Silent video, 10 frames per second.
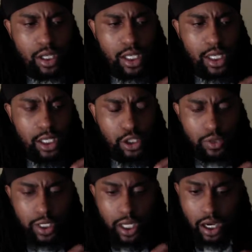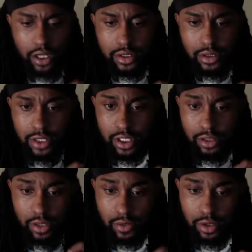you can also
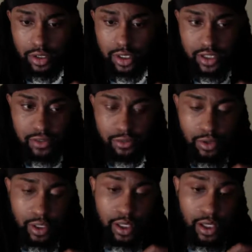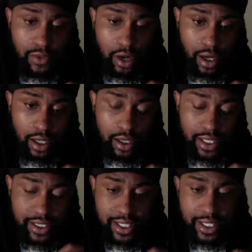generate royalties from doing the cover art.
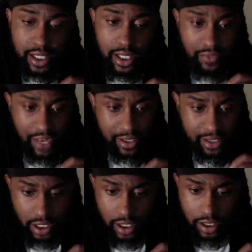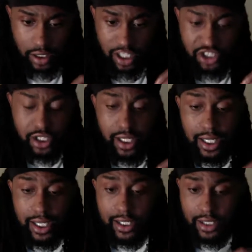Let's say if I sung a John
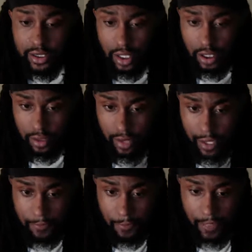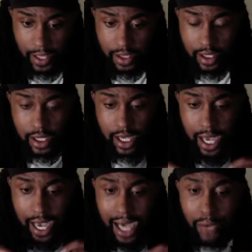Legend song, right?
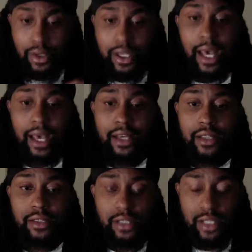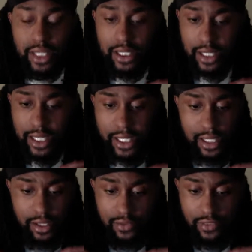I would not get any
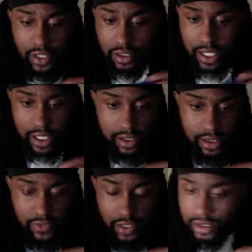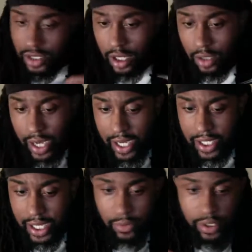of the credits for the songwriting.
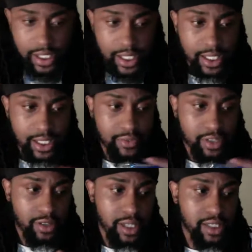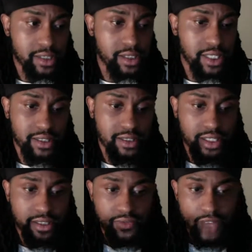I wouldn't get any of the credits in the
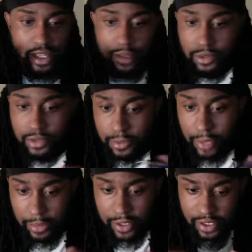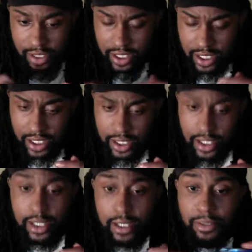sense of like the music publishing anything.
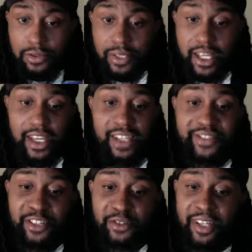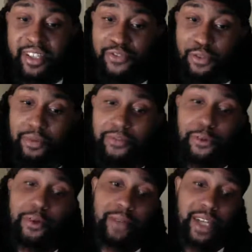But you can get the credits for
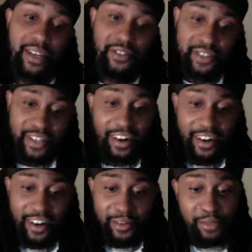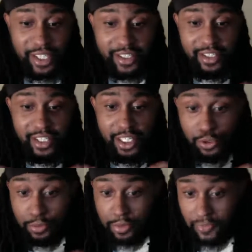performing the song because you
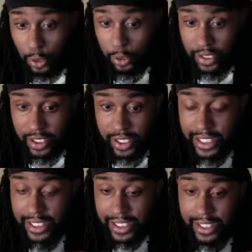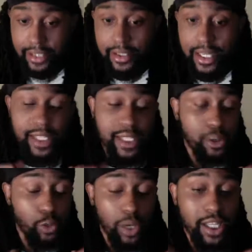performed it. He didn't. And then the
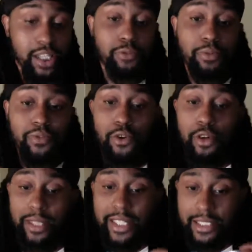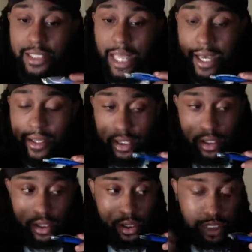way that you perform it is not
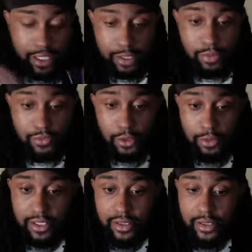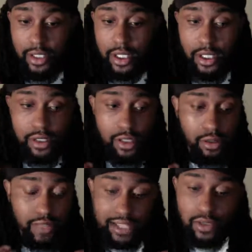his performance. So
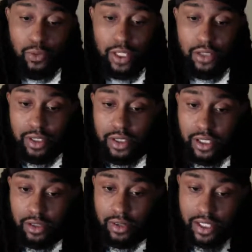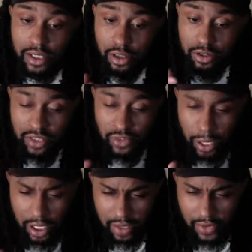that's a way you could generate, just for my
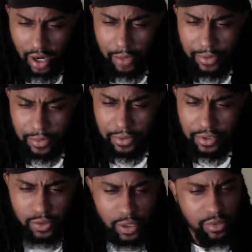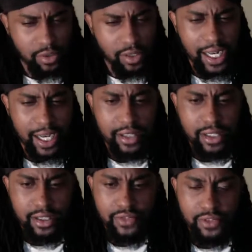cover art people, just want to throw that out there
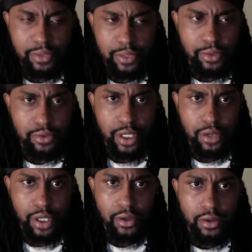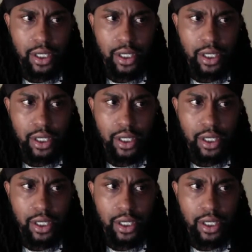just for people who don't know,